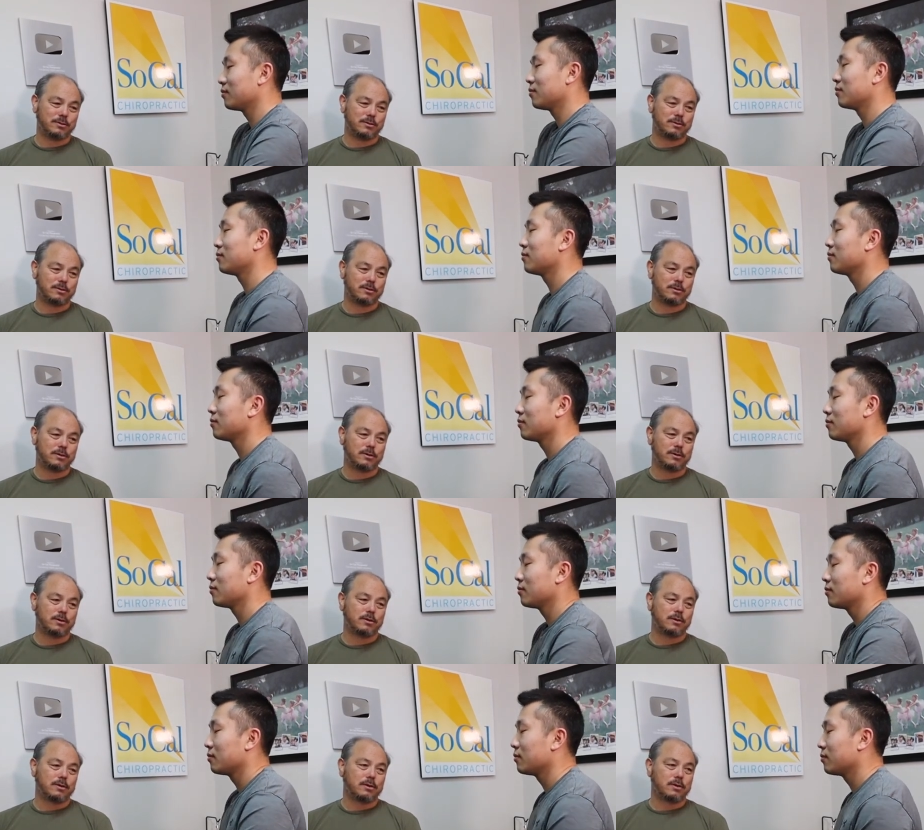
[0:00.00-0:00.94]

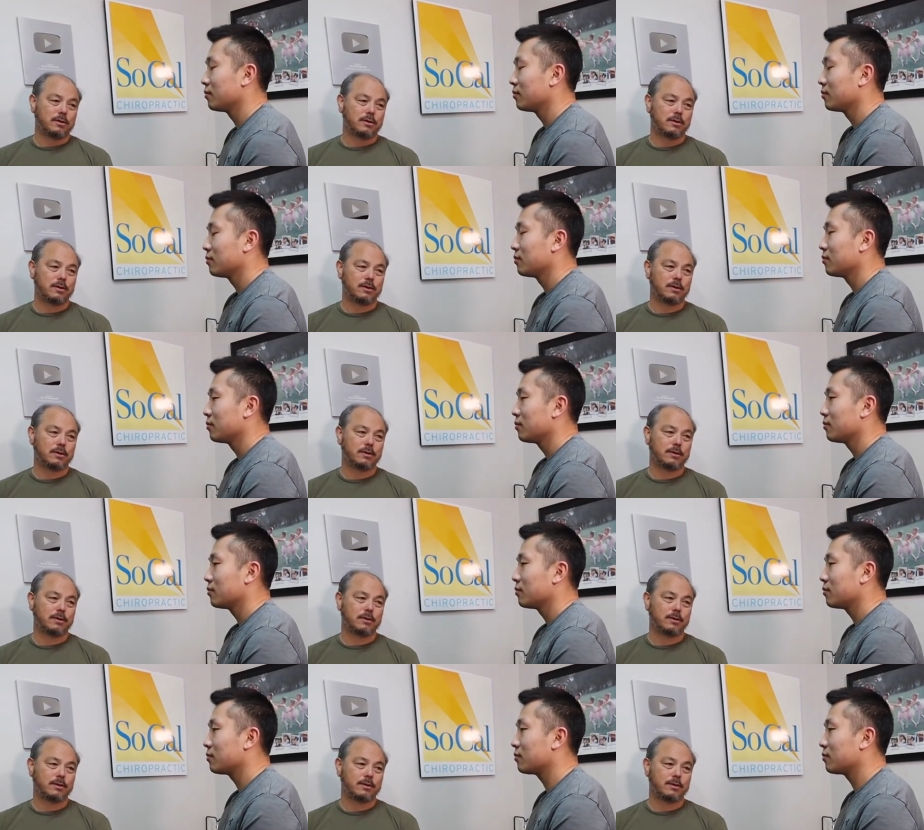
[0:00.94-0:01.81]
[no speech]